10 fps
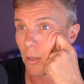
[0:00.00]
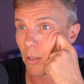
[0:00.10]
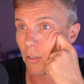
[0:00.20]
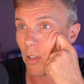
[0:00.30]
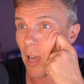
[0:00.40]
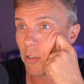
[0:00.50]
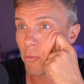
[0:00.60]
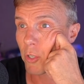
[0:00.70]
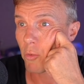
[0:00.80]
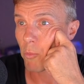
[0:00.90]
Guitar
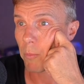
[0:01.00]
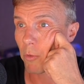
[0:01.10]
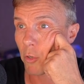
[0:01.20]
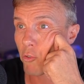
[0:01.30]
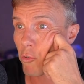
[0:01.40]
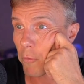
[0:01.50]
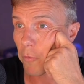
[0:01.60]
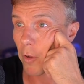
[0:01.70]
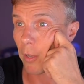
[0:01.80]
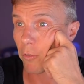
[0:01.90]
tuition website, TrueFi,